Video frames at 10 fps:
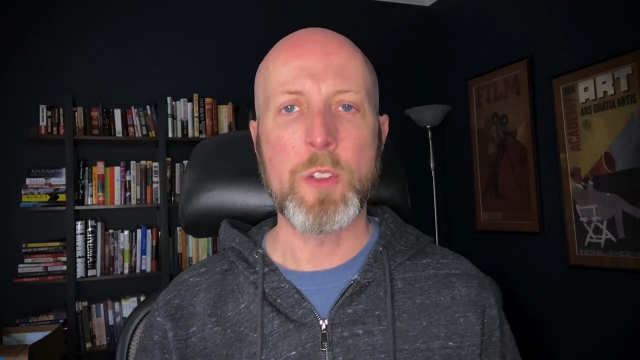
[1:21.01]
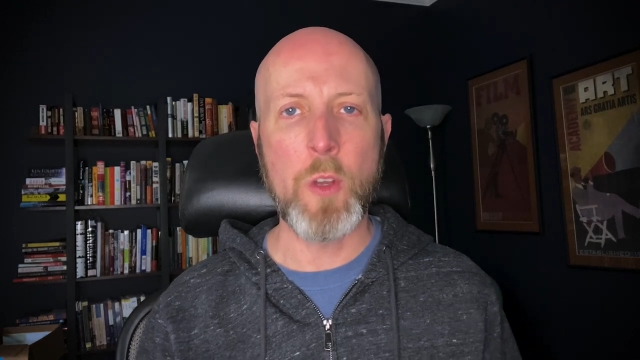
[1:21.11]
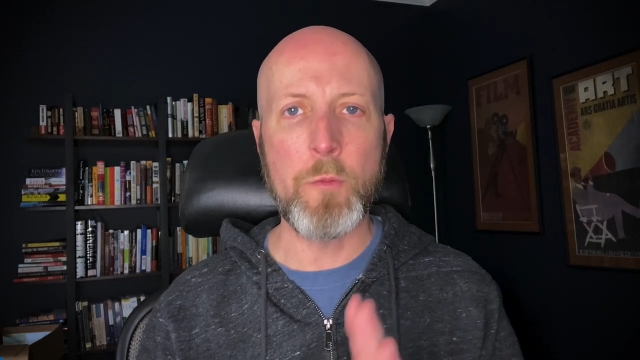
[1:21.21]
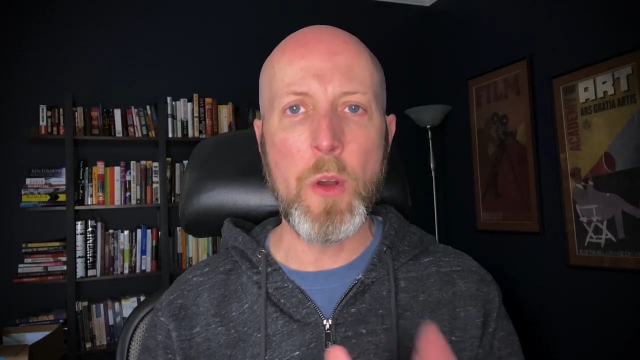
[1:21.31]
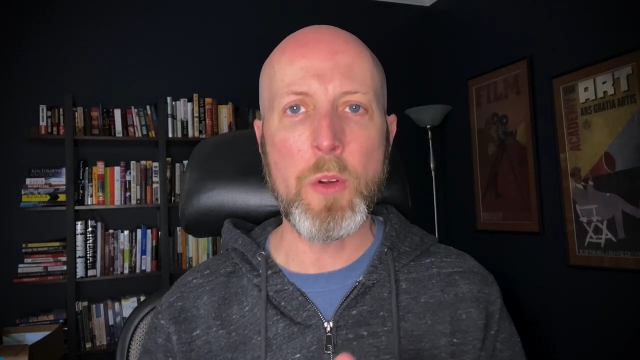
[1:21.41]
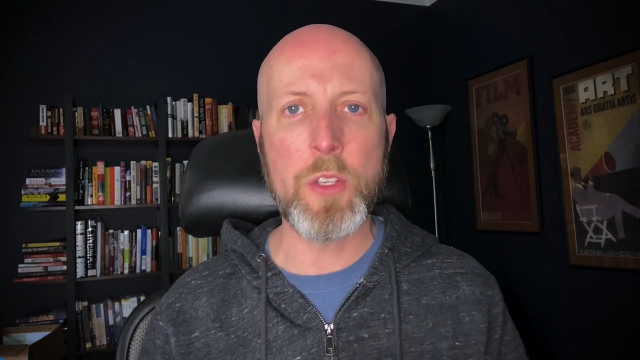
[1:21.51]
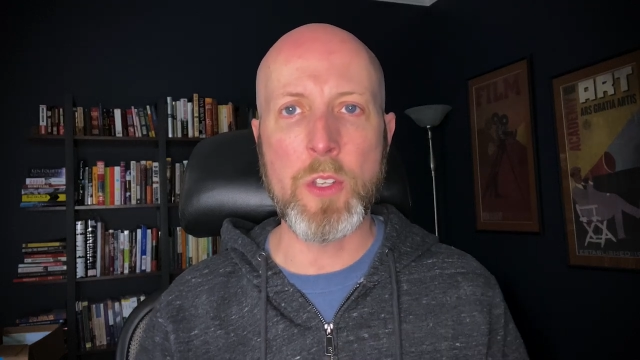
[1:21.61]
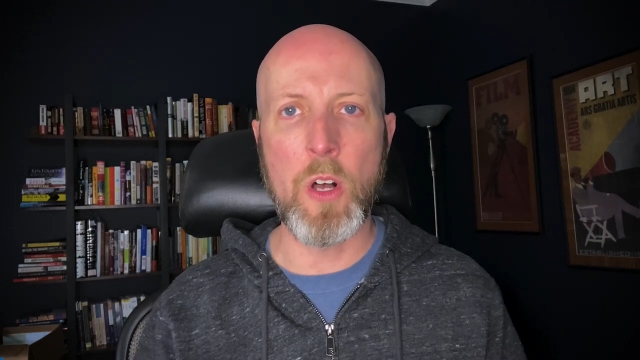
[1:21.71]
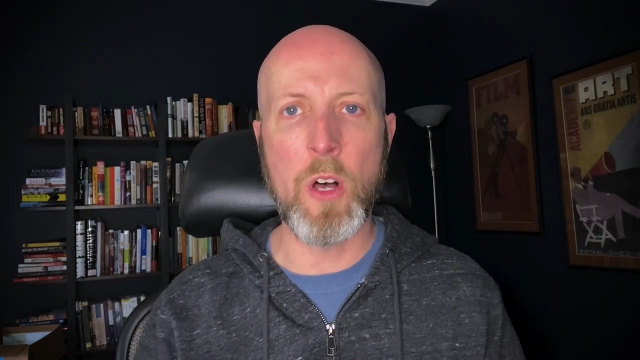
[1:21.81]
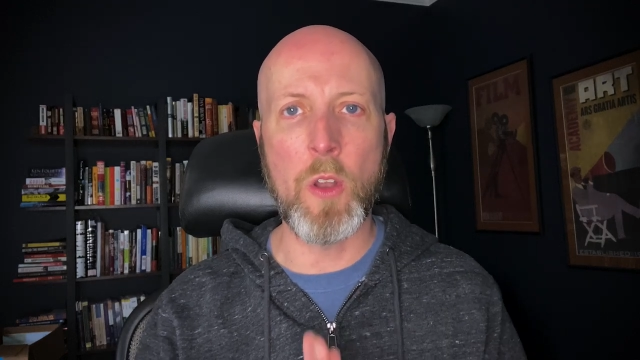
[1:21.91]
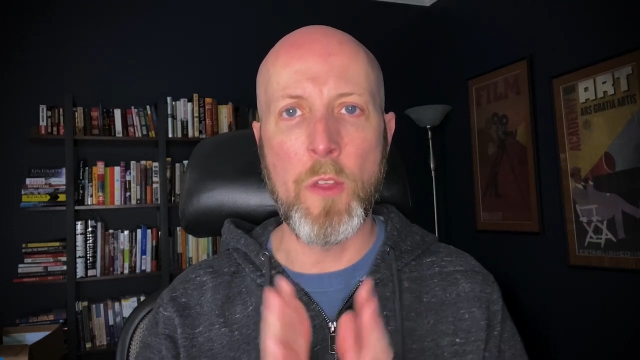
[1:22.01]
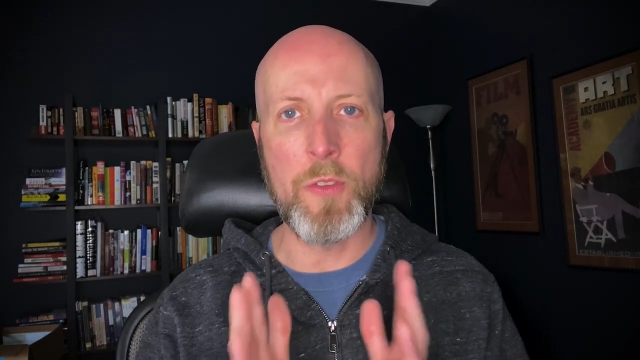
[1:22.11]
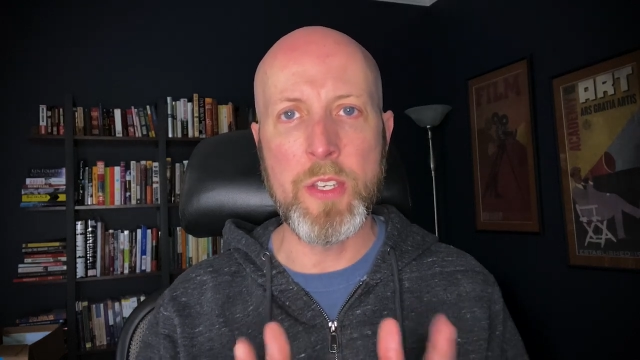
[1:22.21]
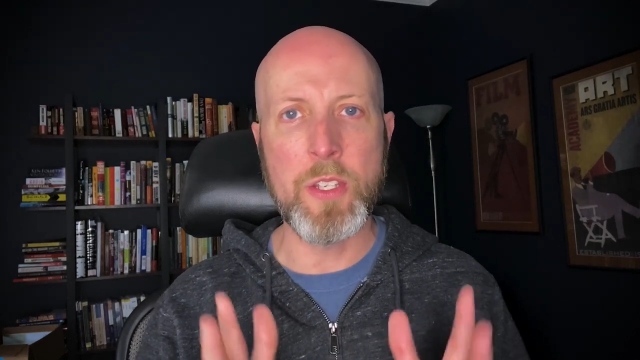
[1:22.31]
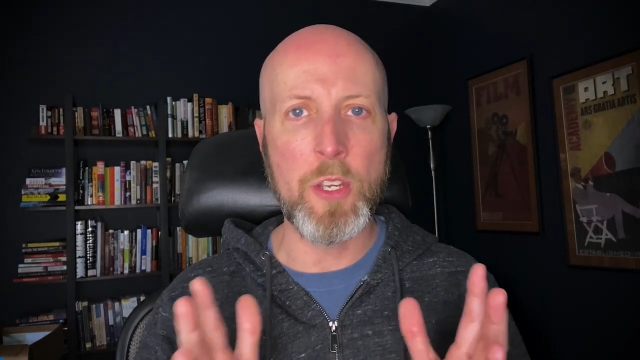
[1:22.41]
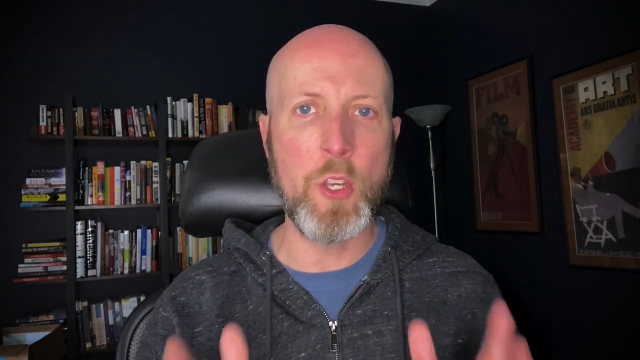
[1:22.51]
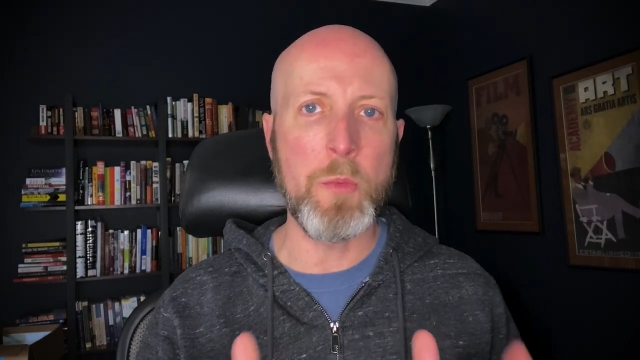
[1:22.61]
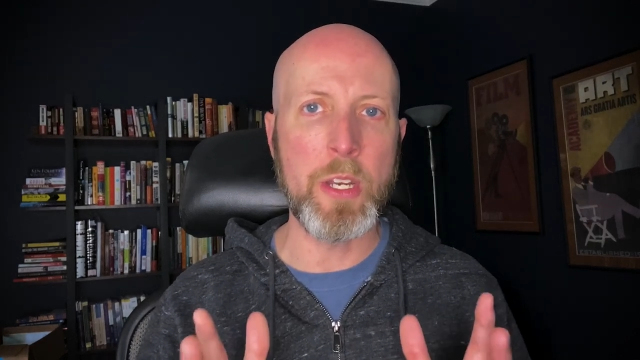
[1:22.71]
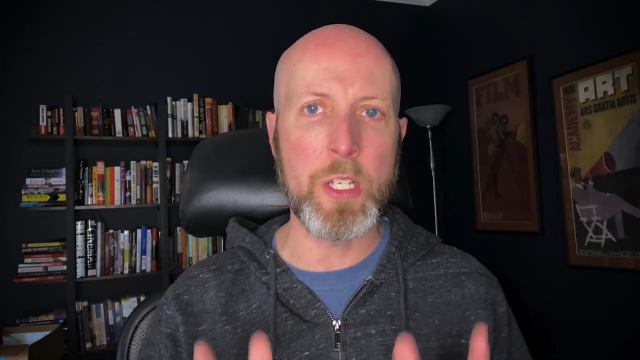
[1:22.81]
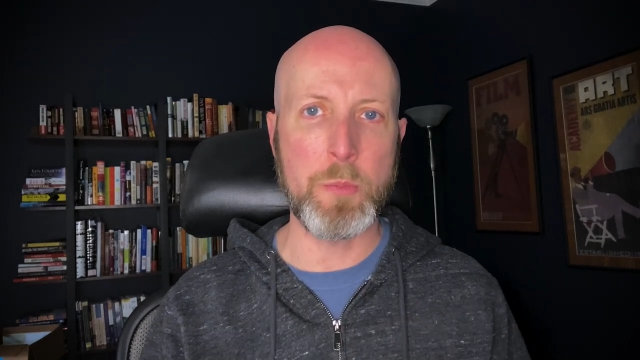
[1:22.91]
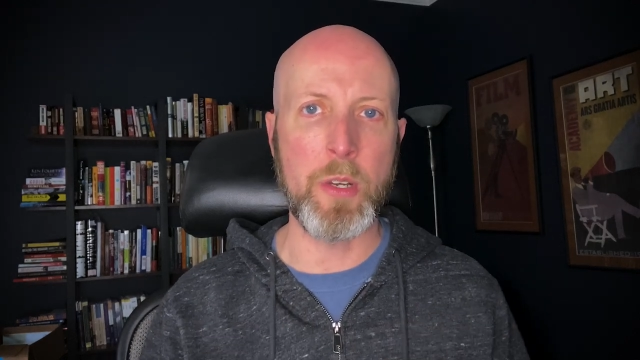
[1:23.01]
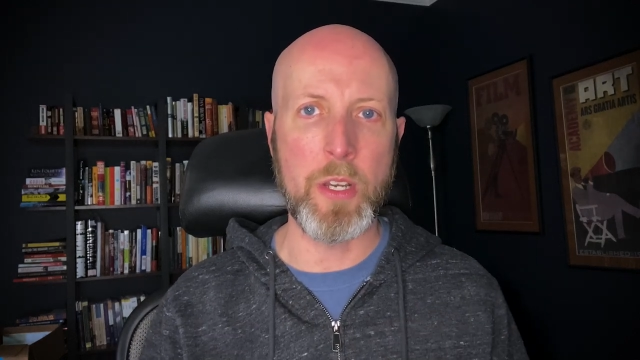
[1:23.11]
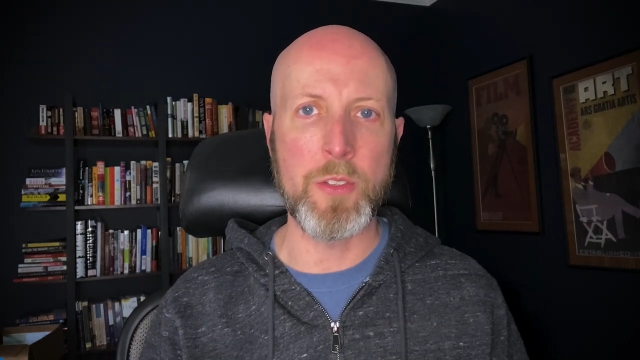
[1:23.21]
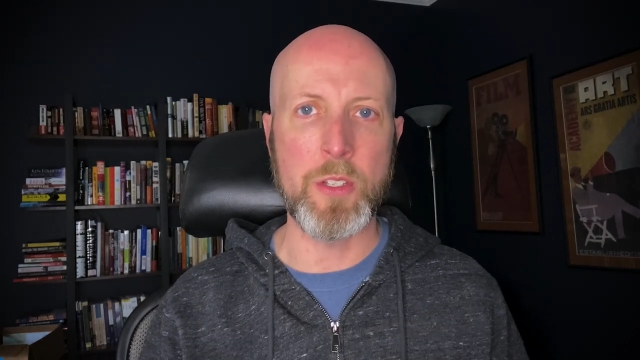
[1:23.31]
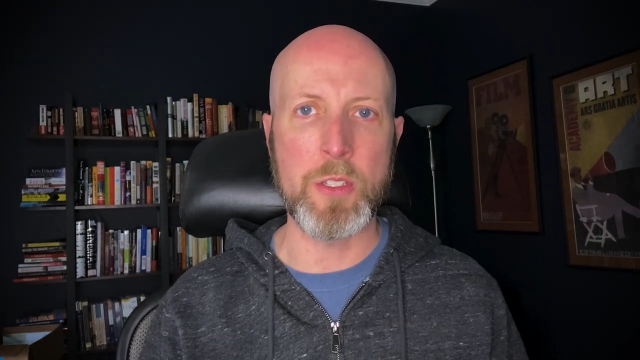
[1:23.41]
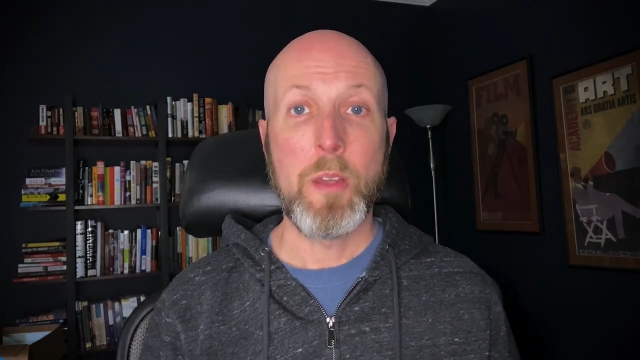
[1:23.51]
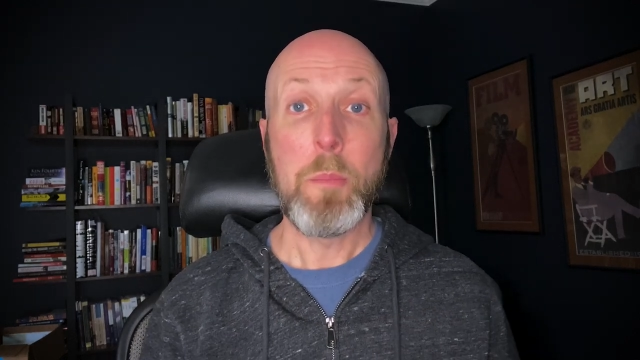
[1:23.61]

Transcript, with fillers: So focus on authentic human experiences.